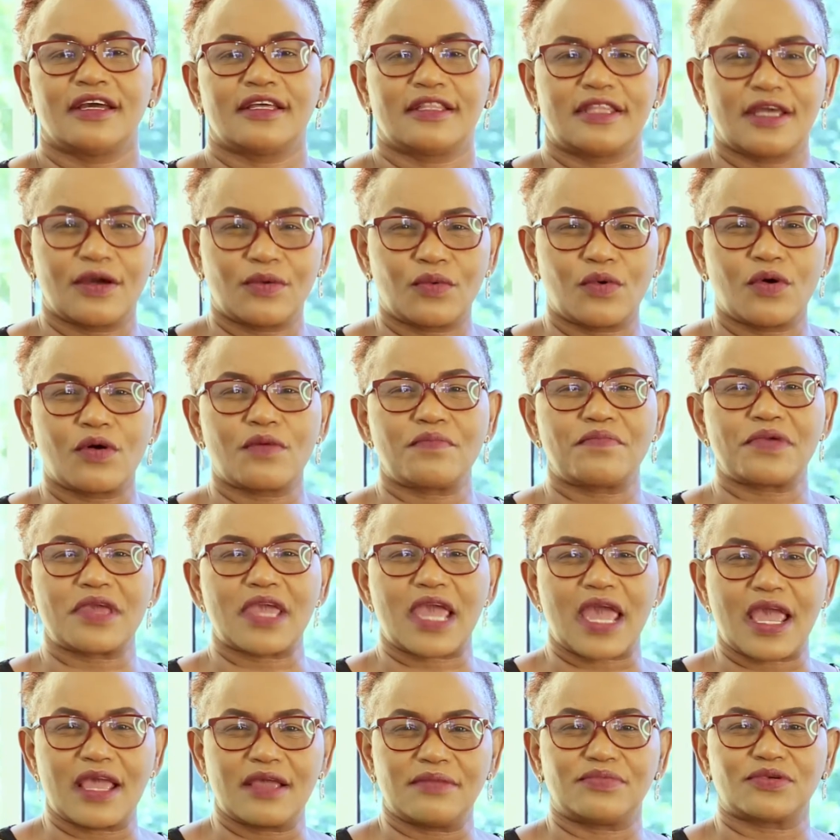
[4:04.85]
they will
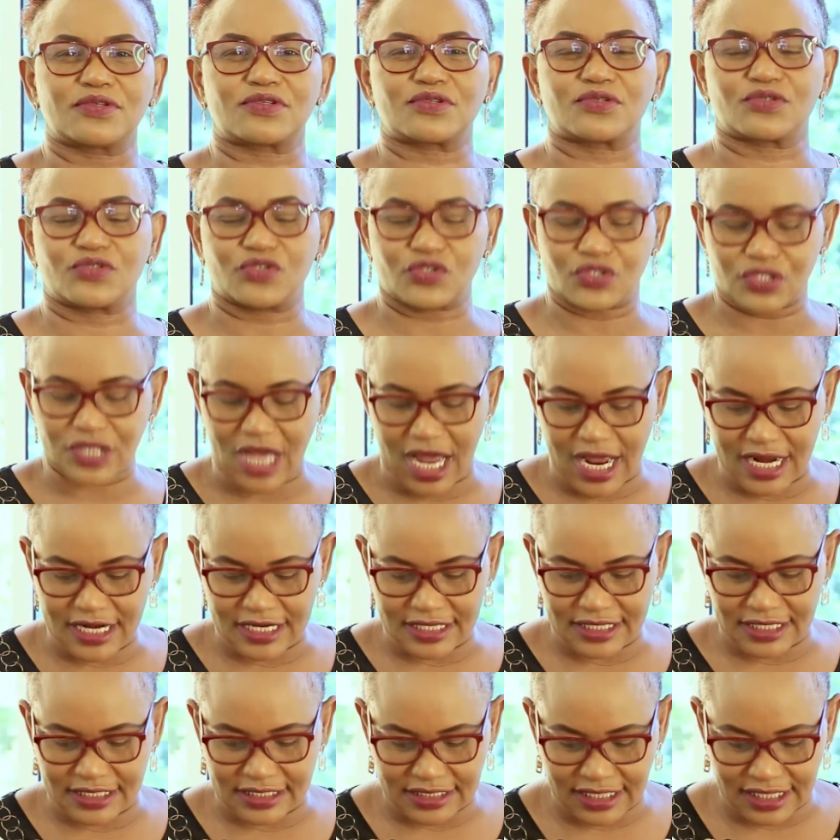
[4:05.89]
be able to
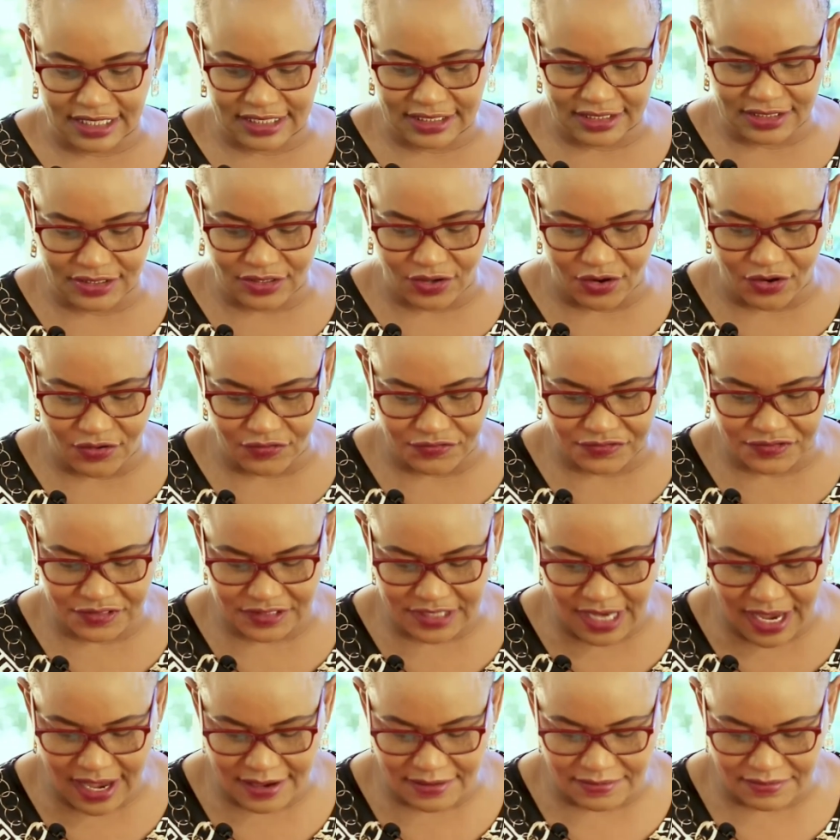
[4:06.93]
stand the test of
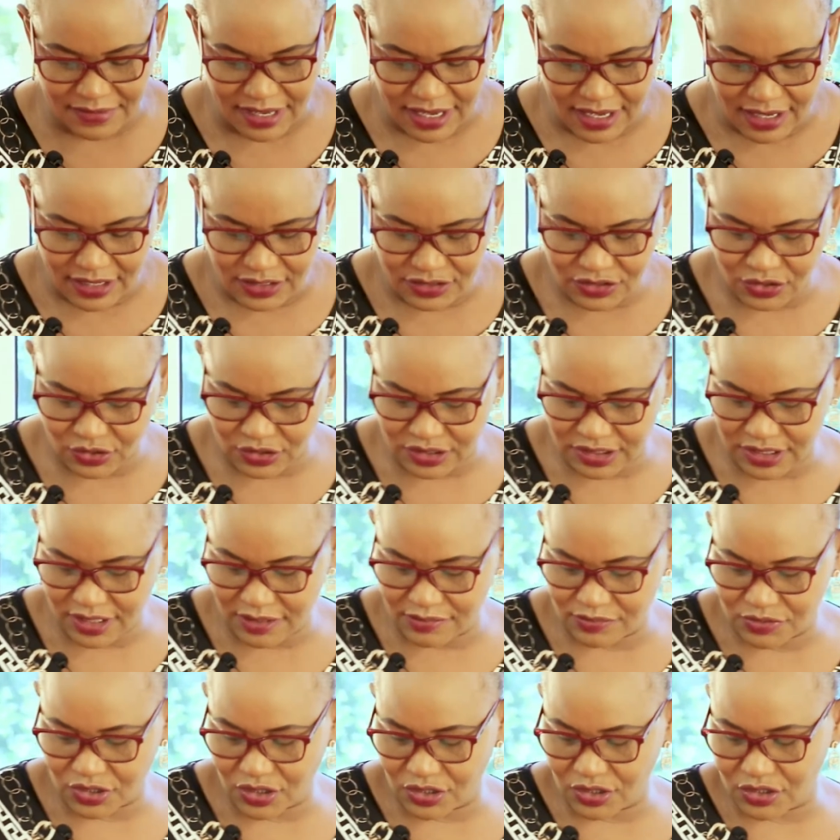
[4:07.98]
time. So
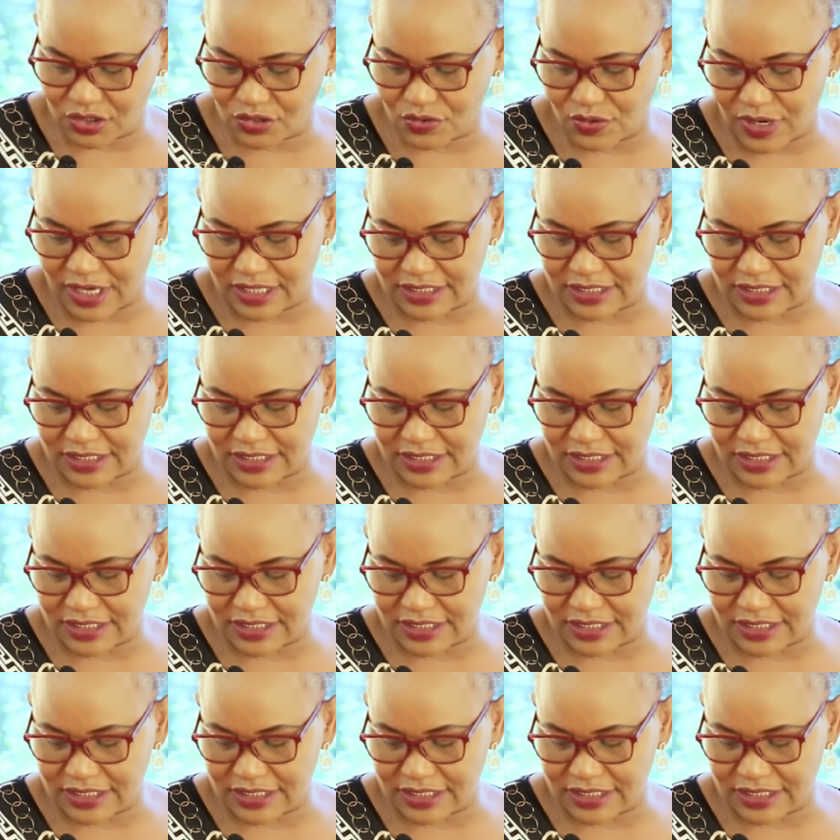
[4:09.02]
Tim, talk to